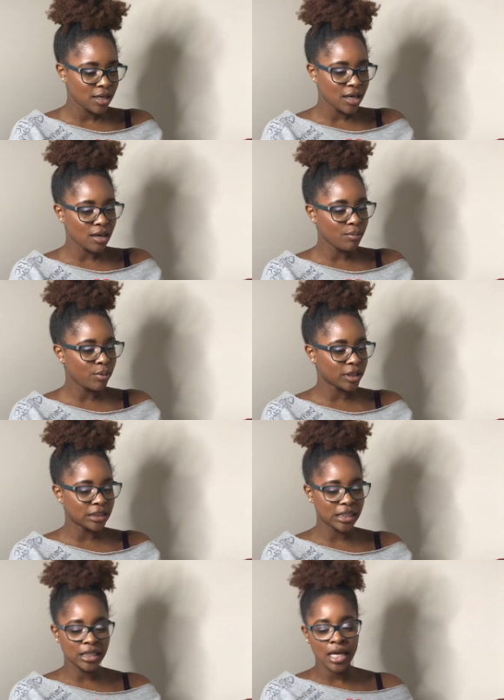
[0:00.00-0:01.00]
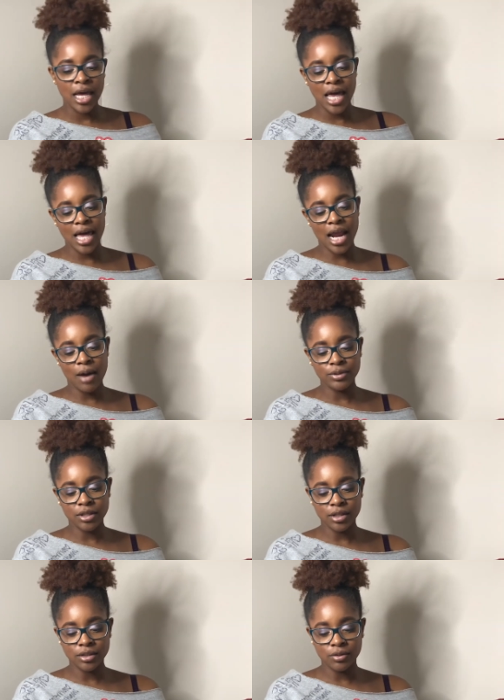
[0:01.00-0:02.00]
important. And I was
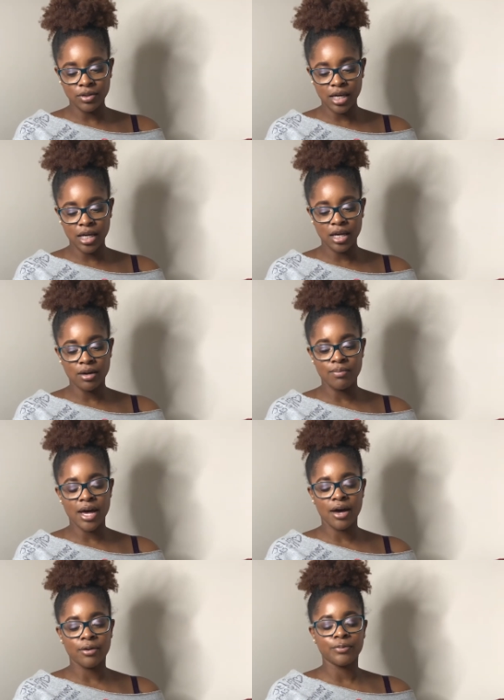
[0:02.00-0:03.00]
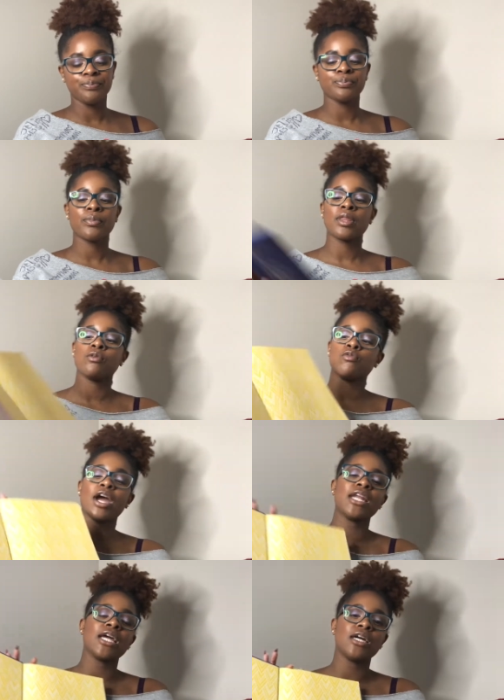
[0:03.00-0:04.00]
also thinking about
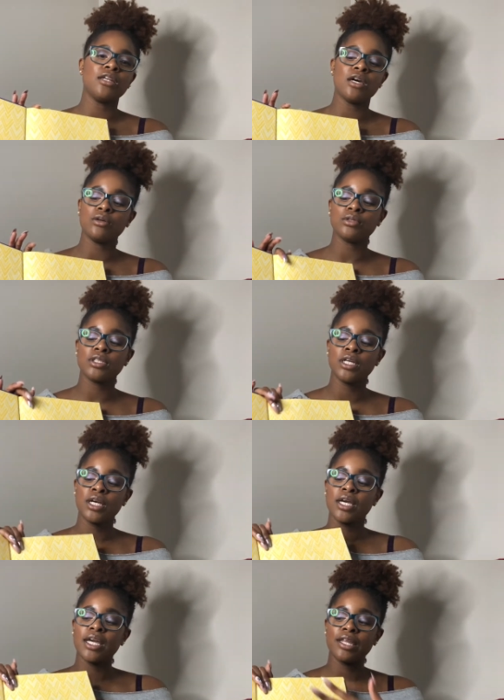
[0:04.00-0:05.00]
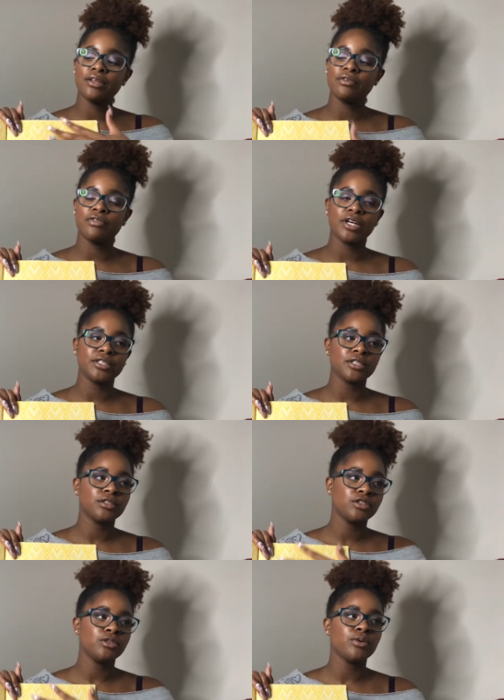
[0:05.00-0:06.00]
writing a note in the front
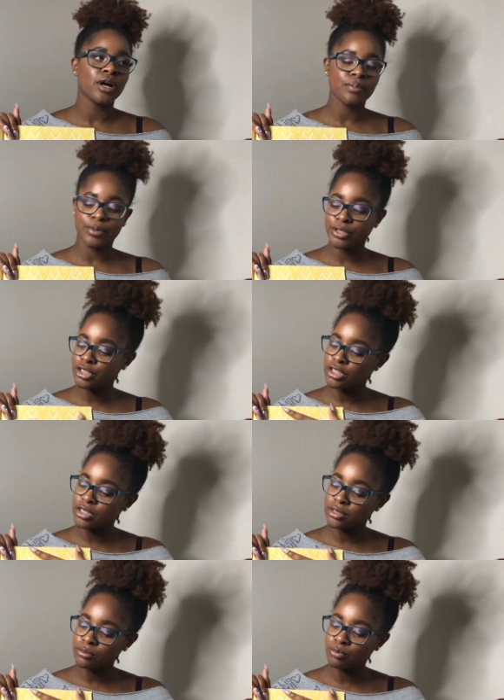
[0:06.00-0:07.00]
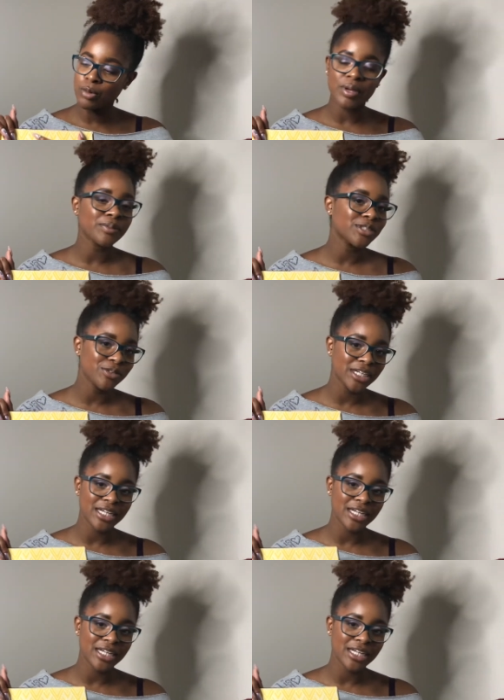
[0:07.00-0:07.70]
to Harper. She won't be able to read it